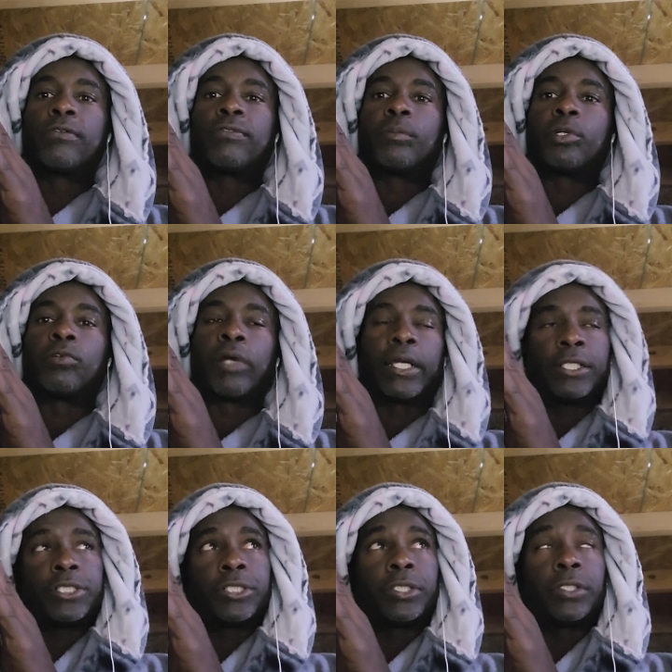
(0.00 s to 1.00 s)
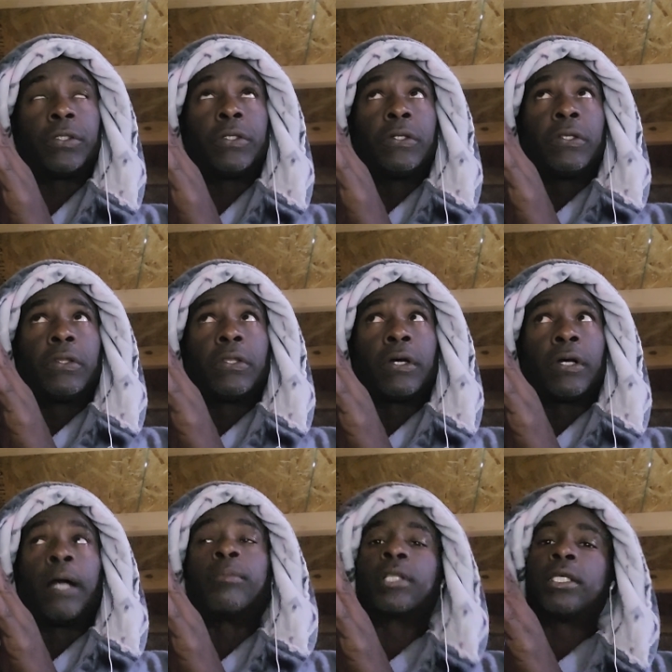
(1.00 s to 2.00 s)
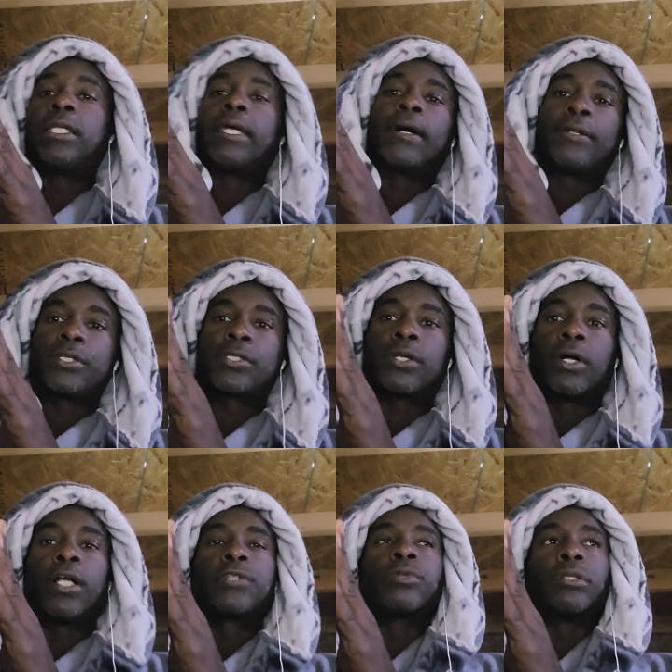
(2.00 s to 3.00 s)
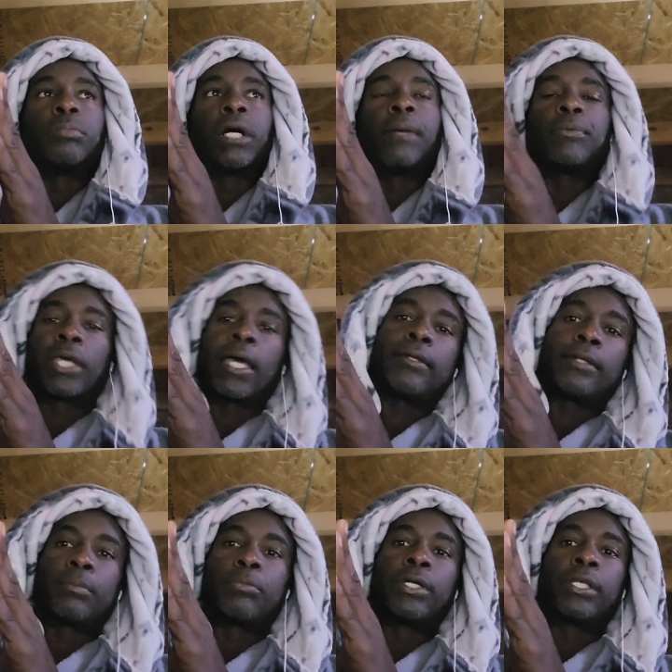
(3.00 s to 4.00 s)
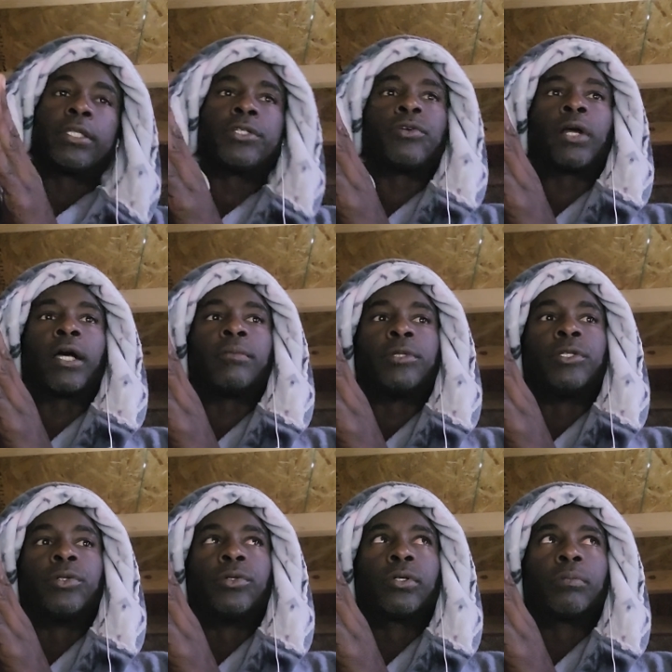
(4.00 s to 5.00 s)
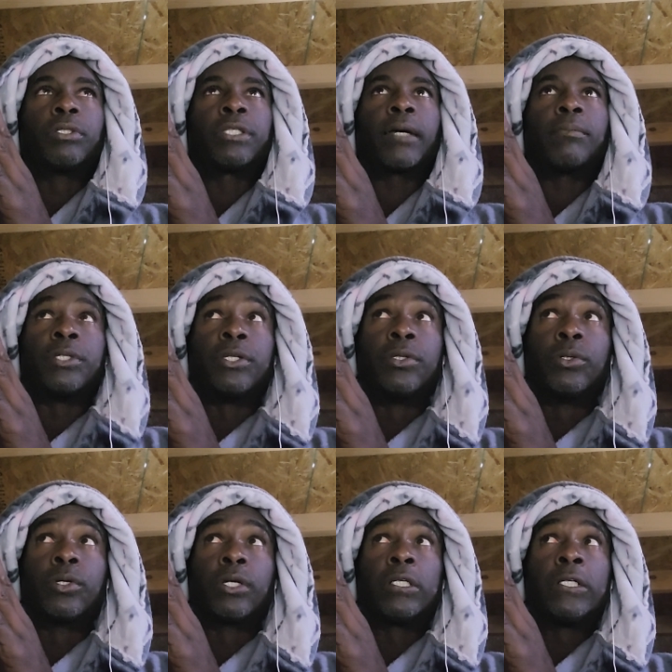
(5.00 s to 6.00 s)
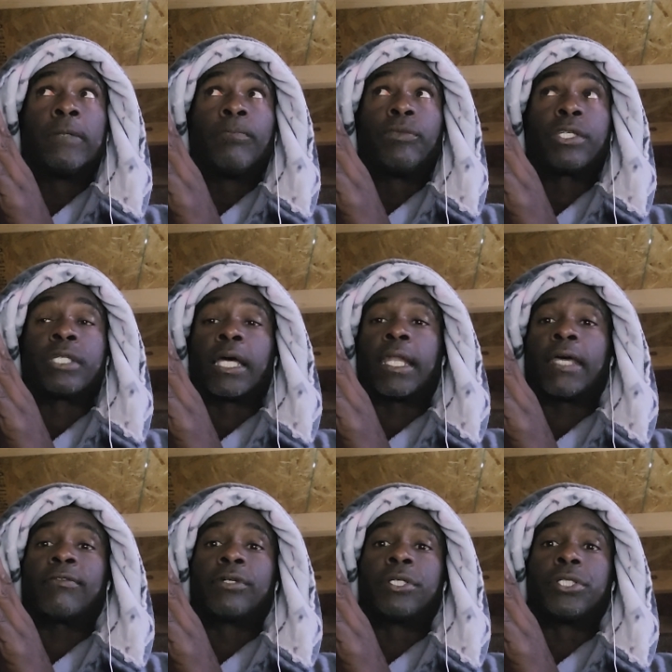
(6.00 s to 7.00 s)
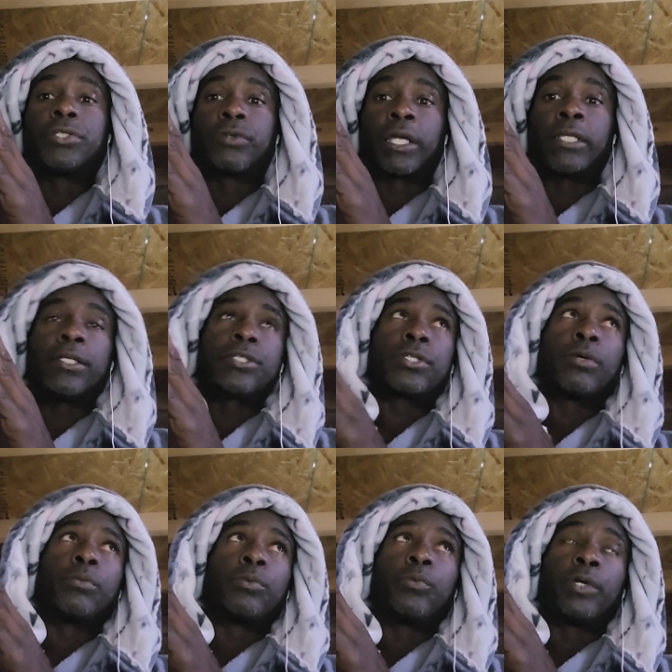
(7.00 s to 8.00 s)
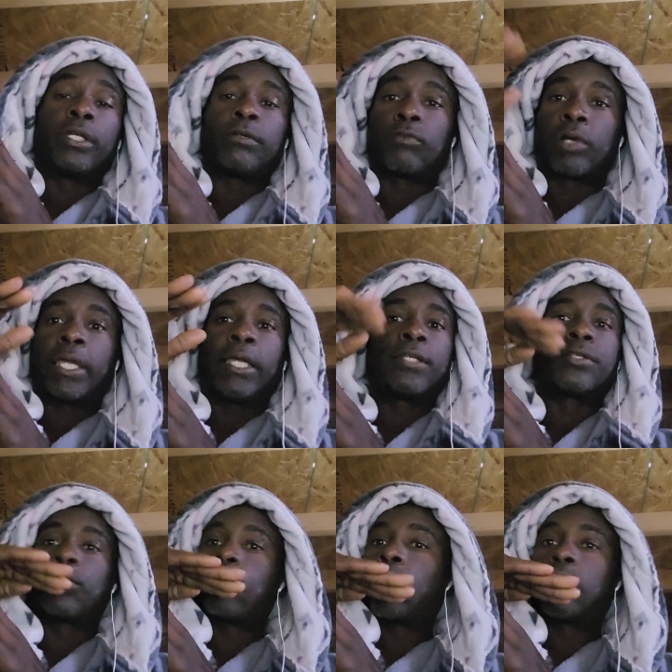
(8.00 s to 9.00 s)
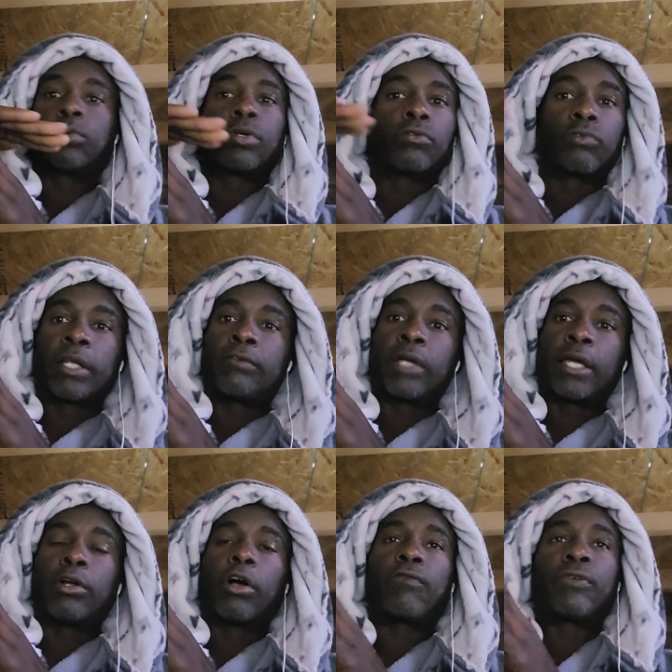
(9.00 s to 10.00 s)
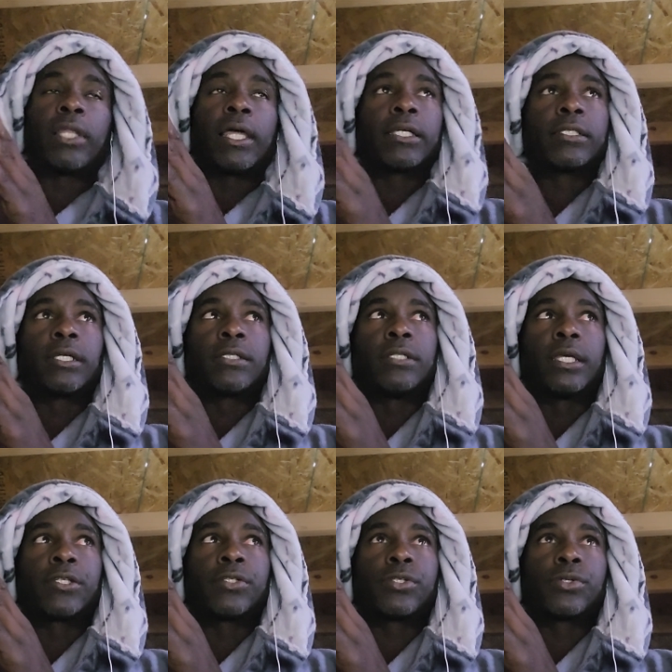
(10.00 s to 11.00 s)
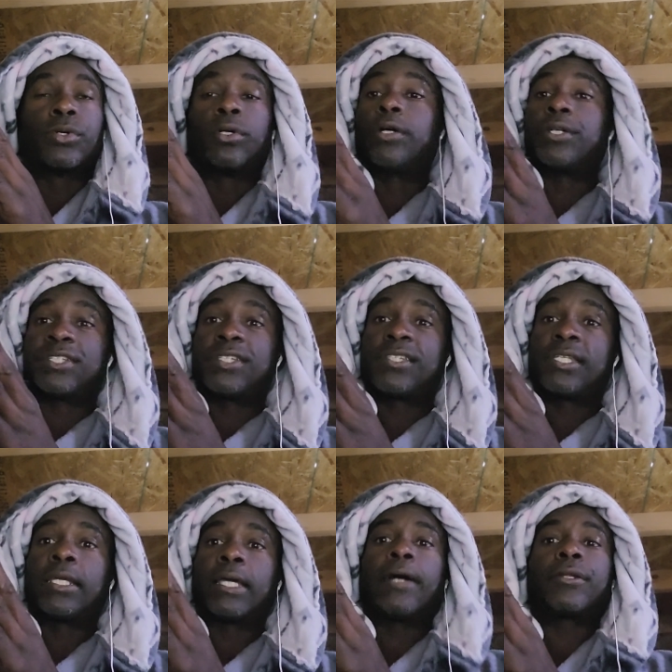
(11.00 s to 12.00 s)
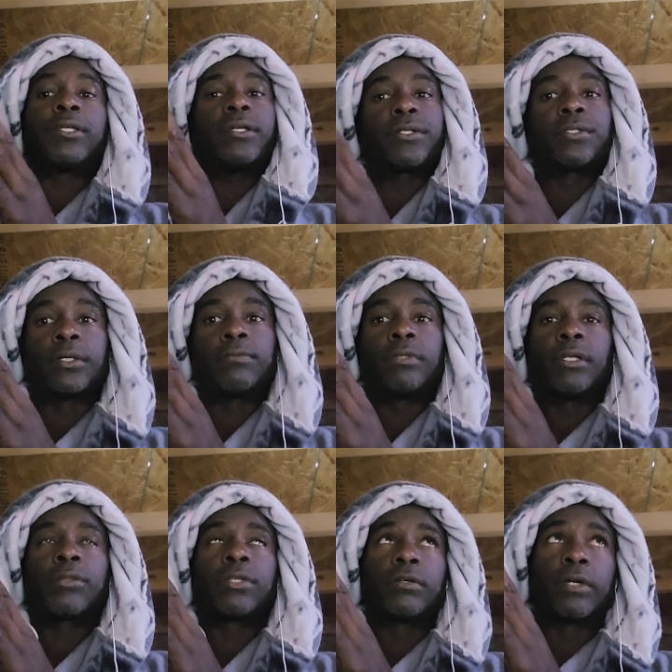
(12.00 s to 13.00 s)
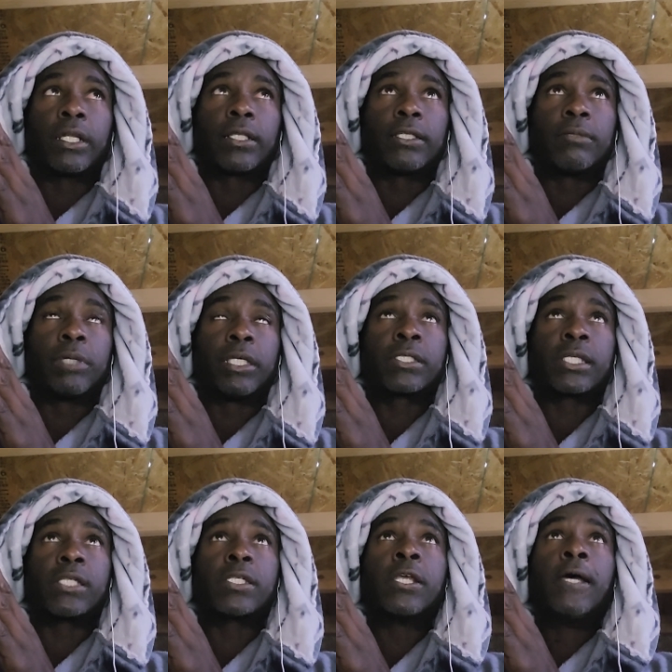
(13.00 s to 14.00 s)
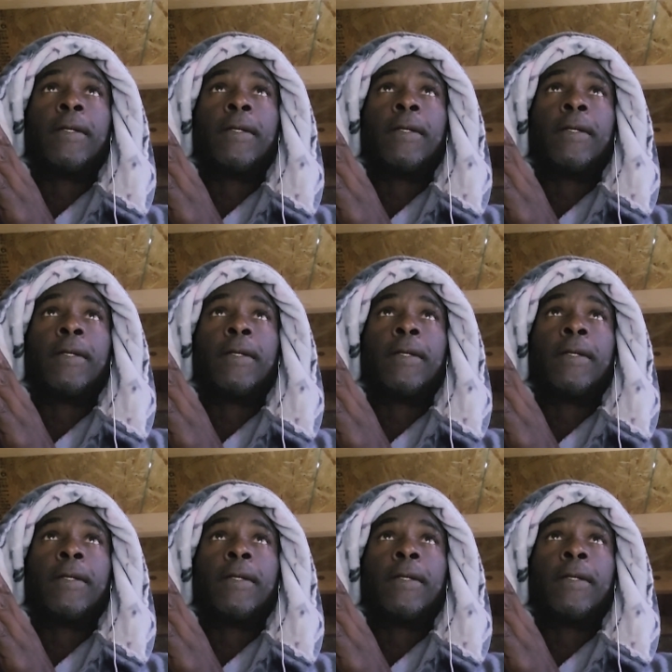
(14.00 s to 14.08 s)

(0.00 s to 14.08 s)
from a rancher. I'm cleaning out his stalls with the bobcat, and I'll bring in the dried manure, but that manure does not have good drainage, so when it rains, the water will run right off it like it does desert soil because it's sitting out here, so theoretically it makes sense.